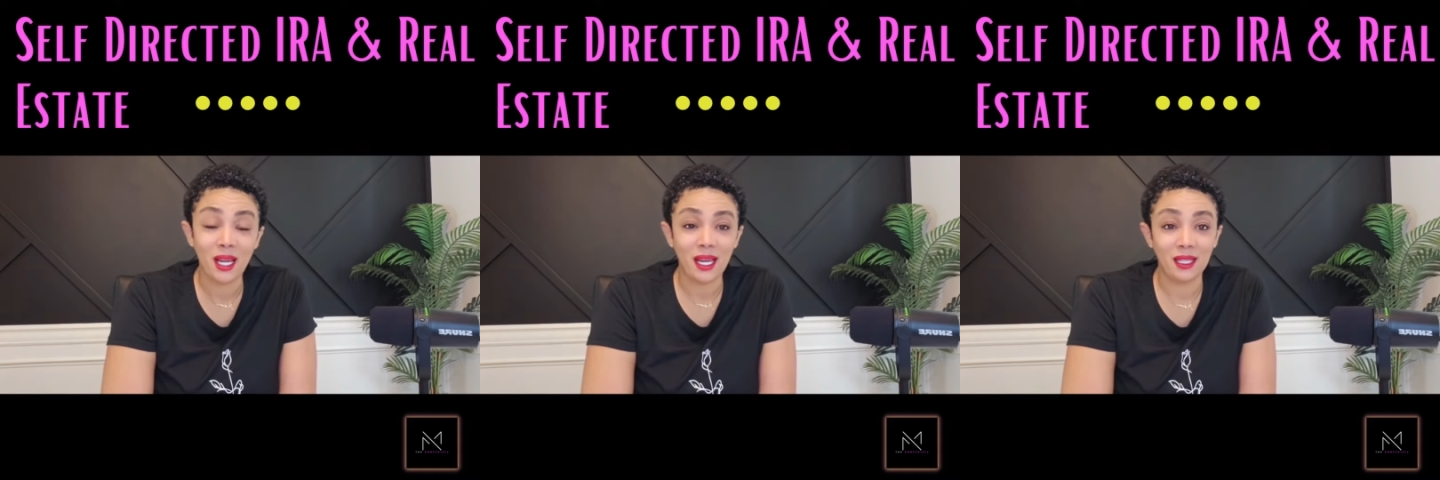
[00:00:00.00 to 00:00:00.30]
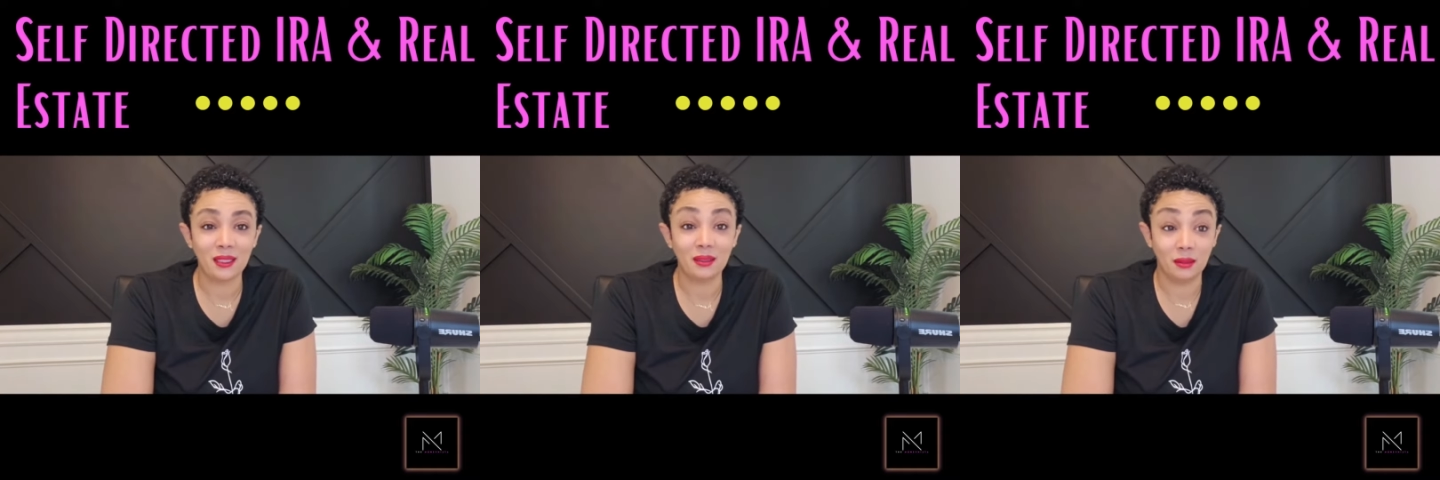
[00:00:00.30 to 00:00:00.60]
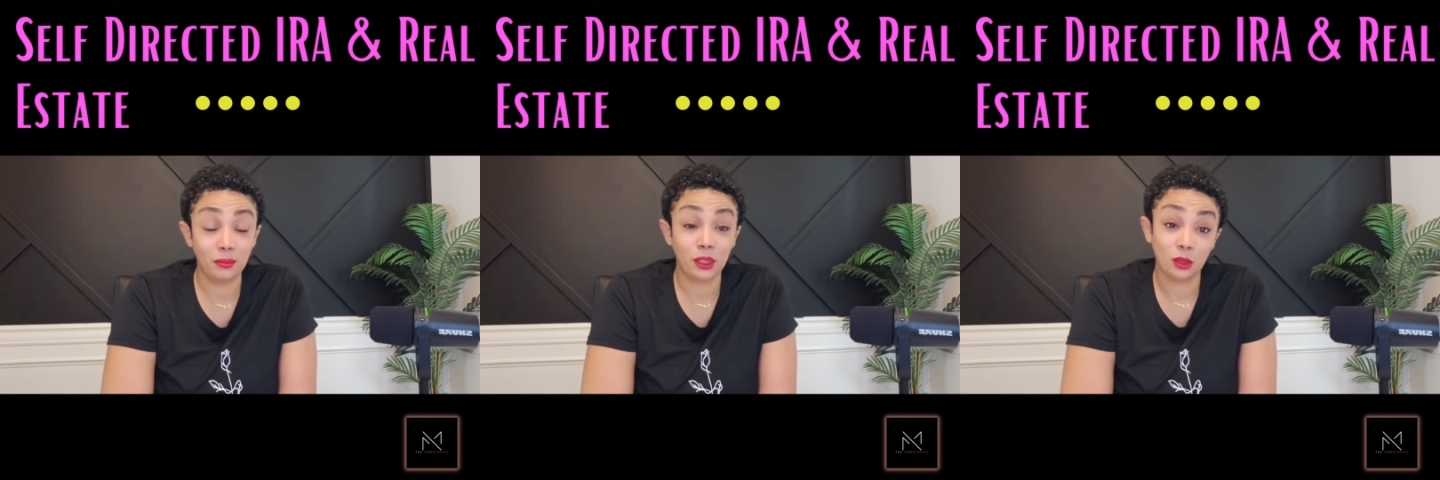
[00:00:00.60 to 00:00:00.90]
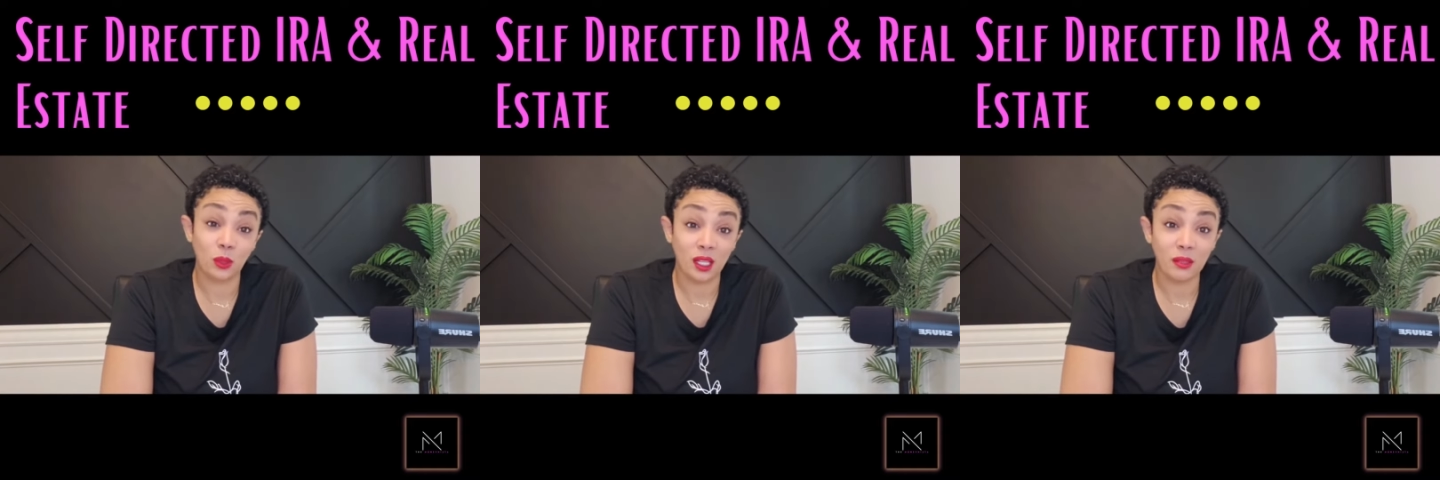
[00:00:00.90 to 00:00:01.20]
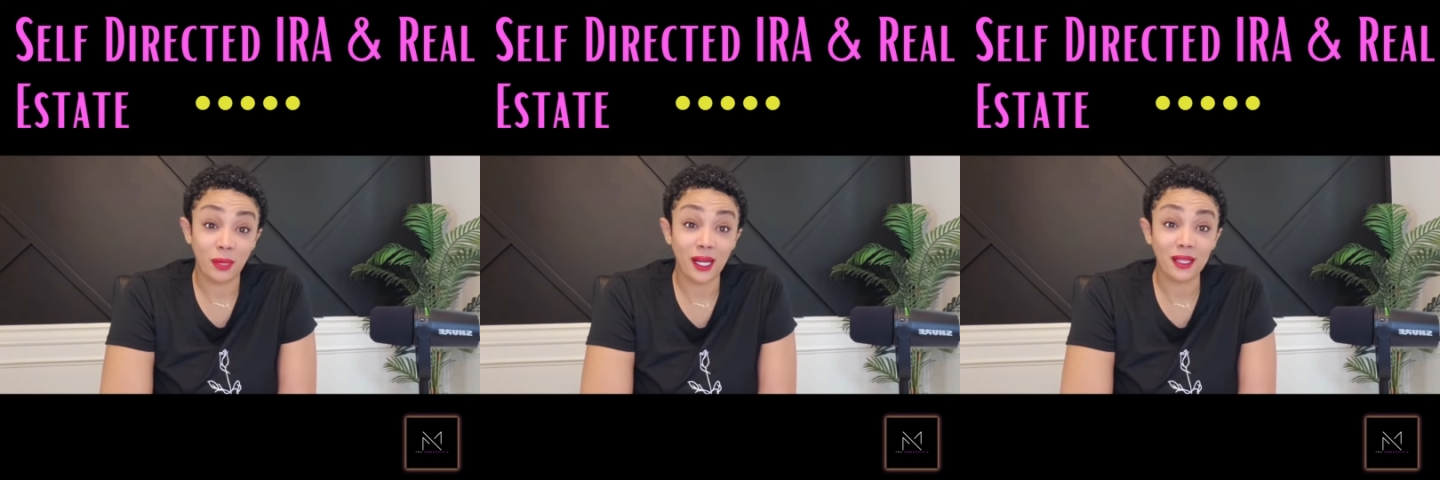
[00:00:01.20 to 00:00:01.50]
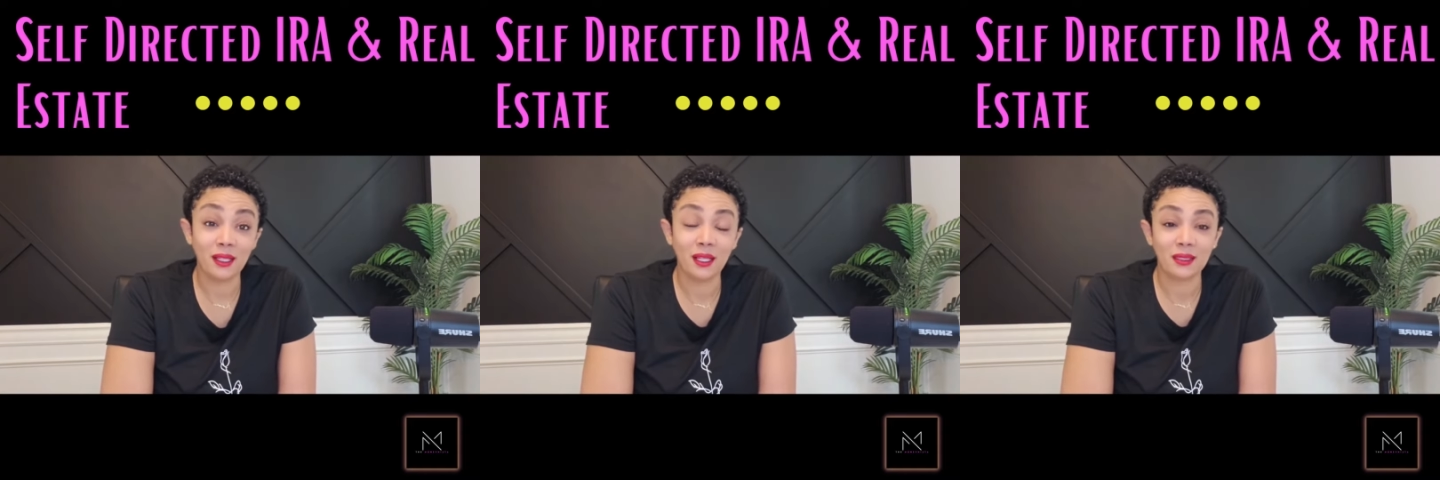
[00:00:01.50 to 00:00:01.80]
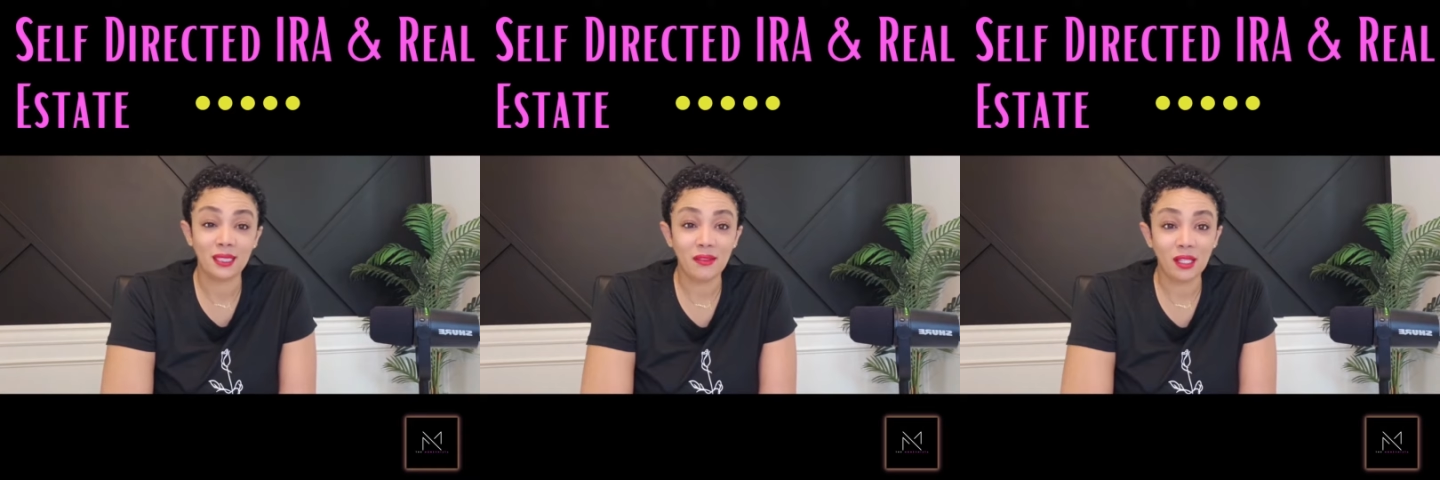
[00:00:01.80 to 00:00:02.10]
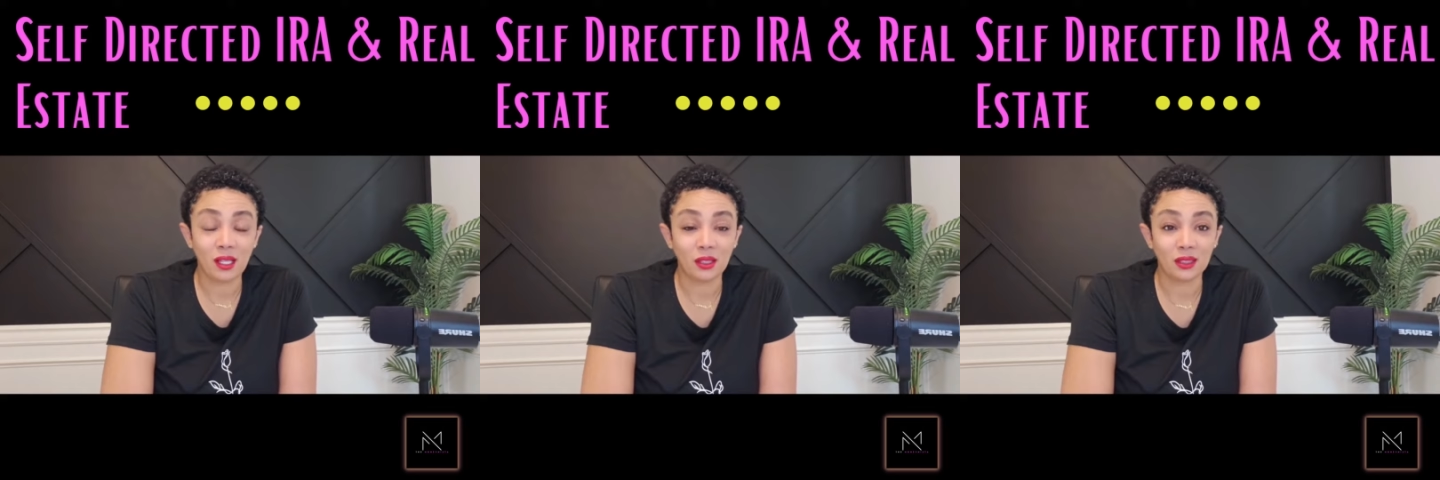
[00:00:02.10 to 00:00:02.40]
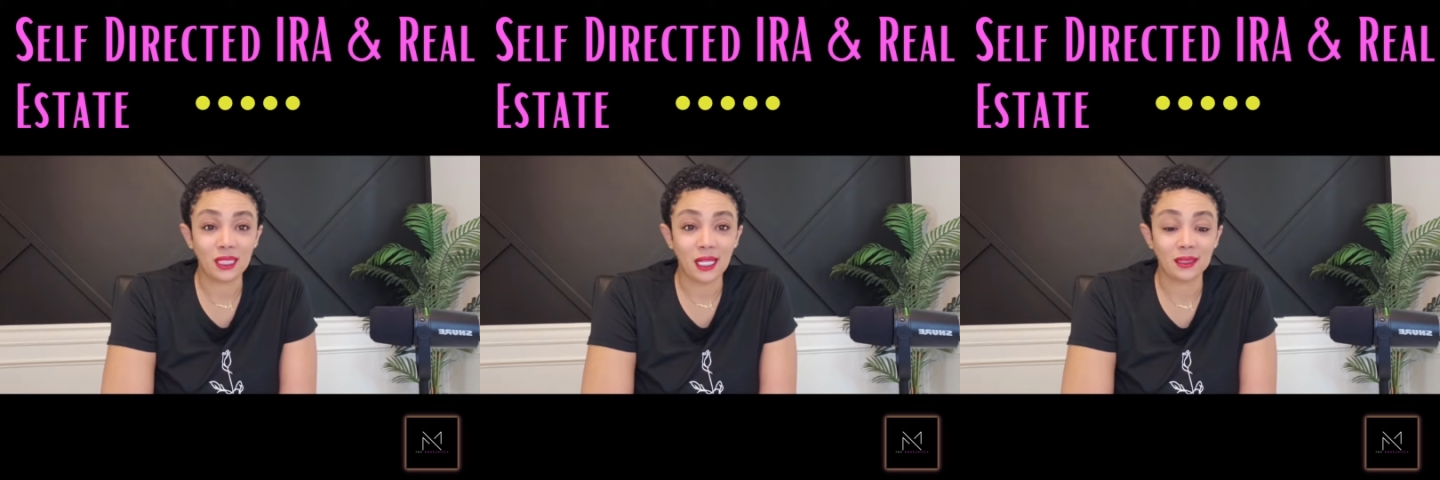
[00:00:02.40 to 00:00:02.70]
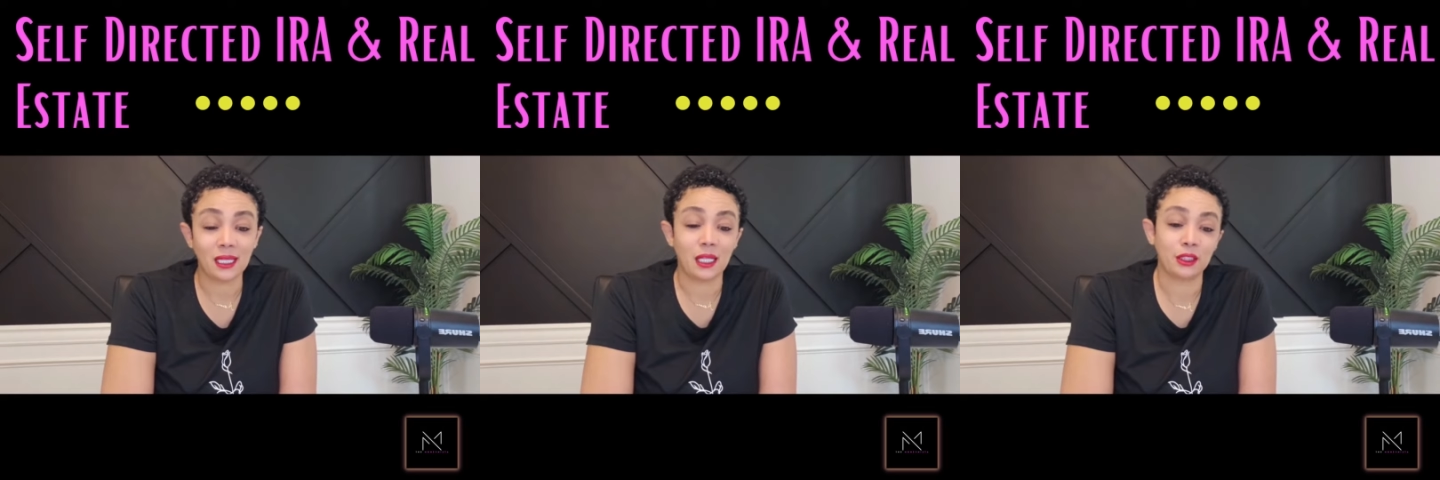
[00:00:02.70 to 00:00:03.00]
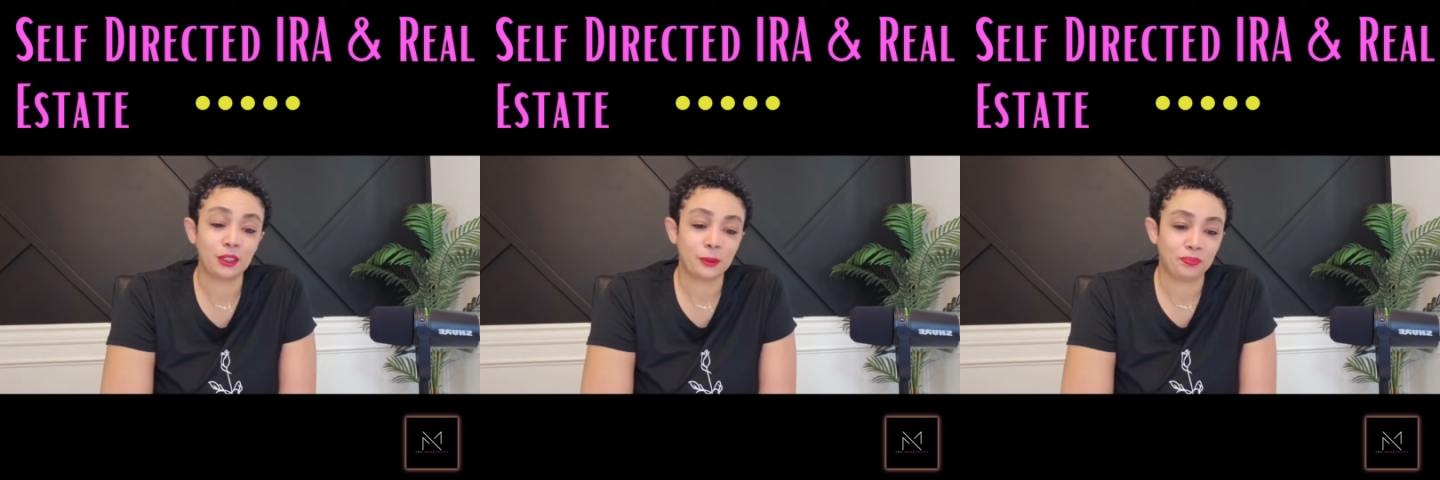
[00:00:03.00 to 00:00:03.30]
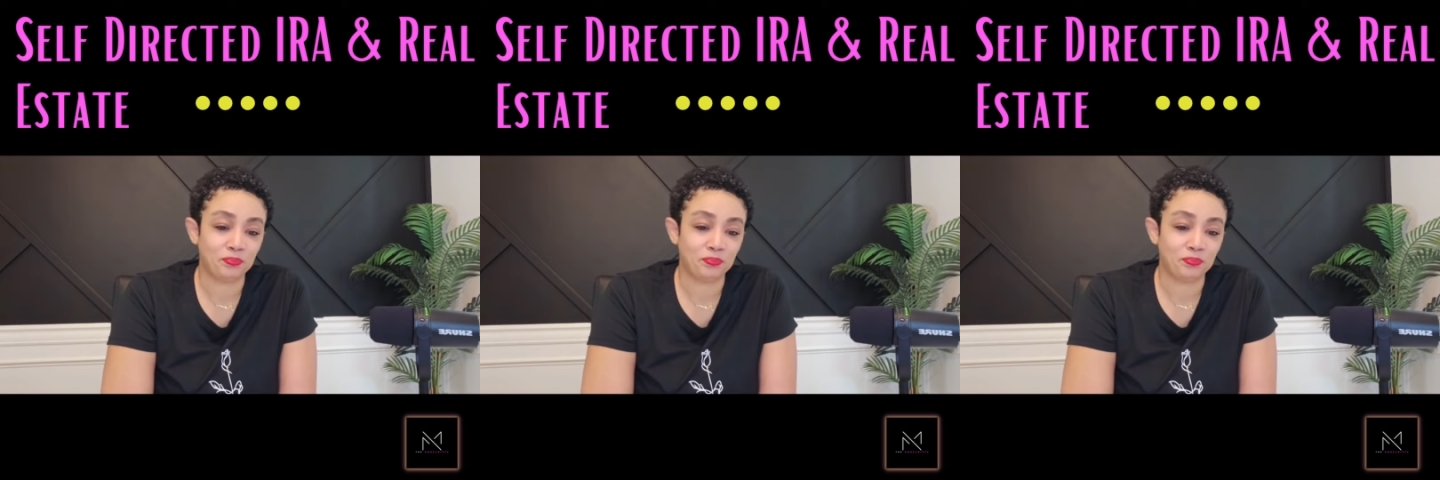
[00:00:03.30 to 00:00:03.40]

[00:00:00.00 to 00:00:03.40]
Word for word: and build wealth by saving on those tax dollars.